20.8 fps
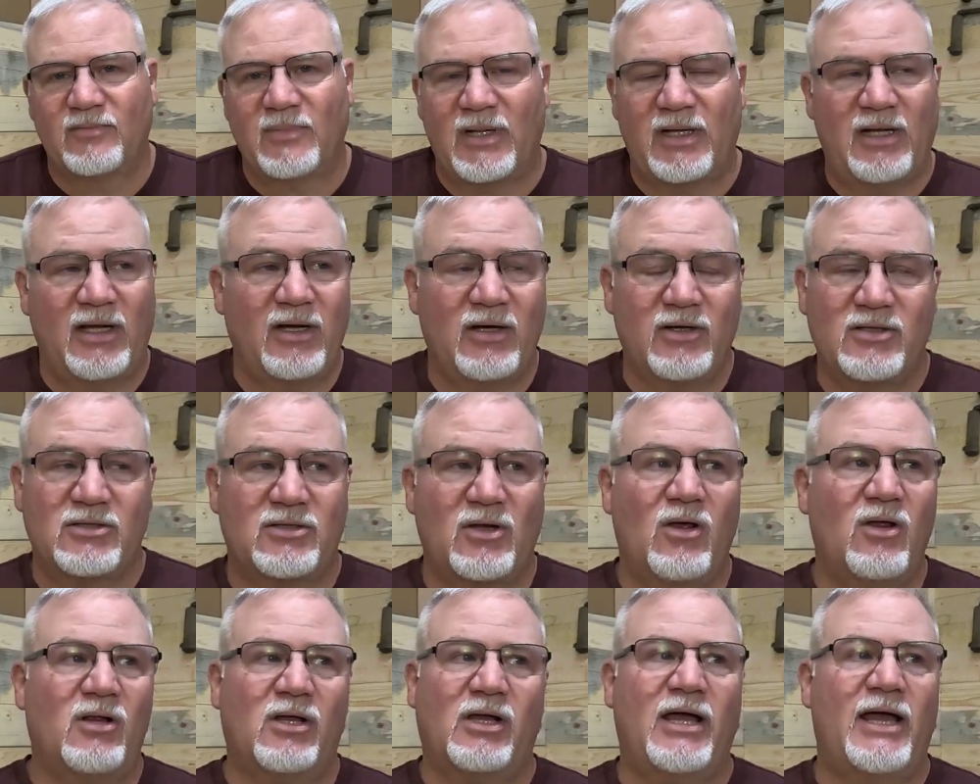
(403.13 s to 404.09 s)
And there's
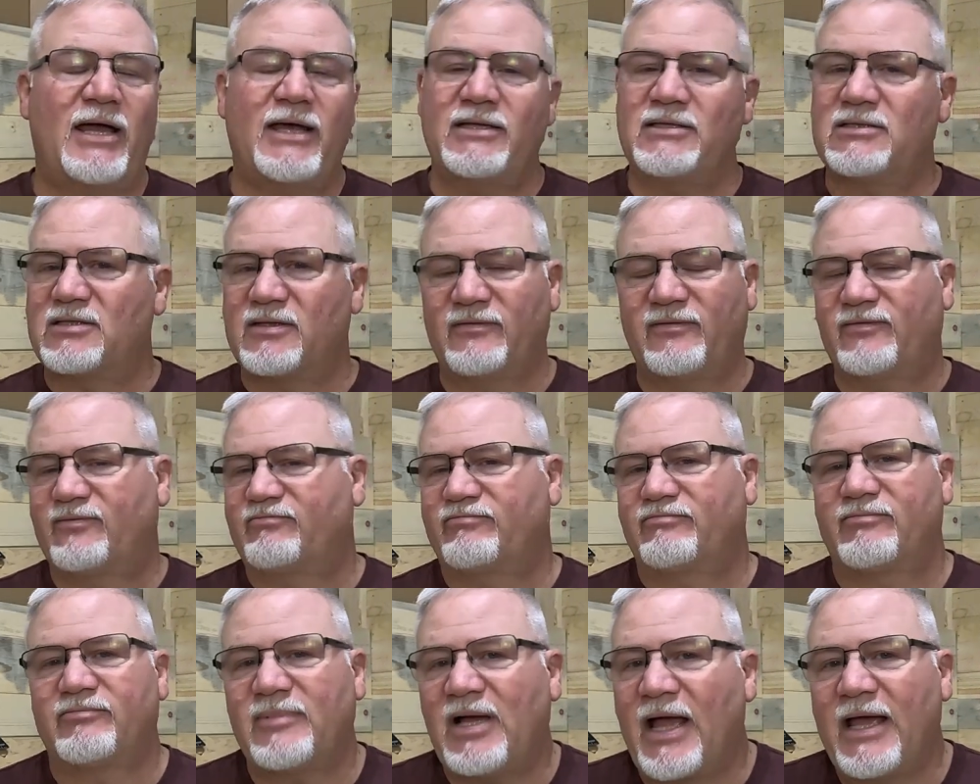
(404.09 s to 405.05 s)
all kinds of
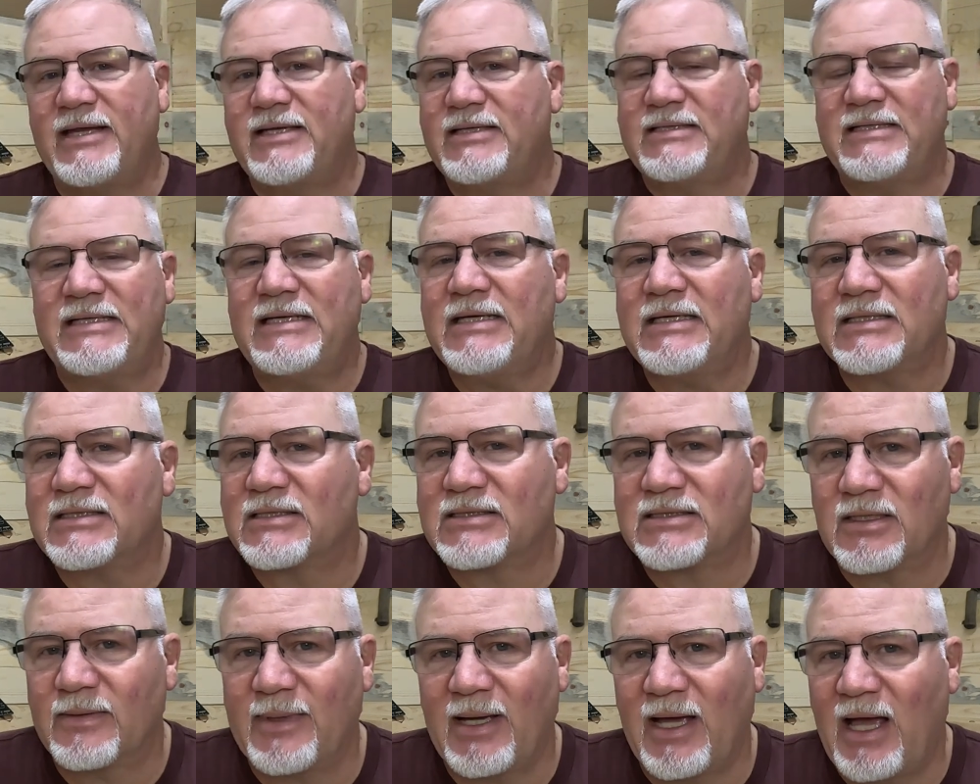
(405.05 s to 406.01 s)

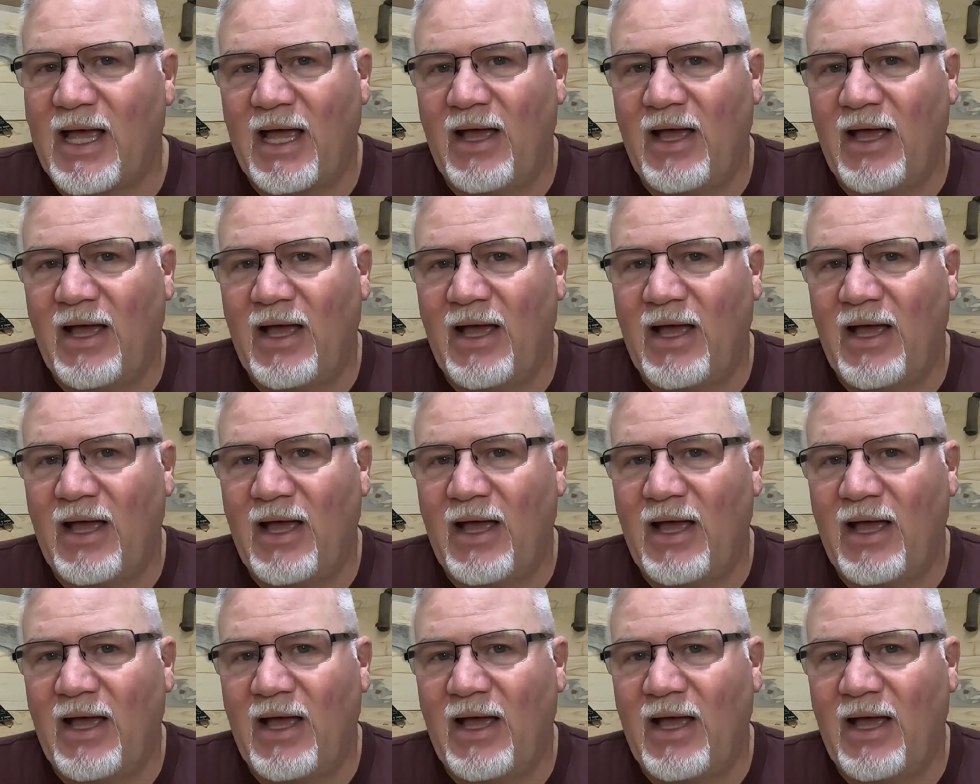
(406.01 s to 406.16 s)
ideas about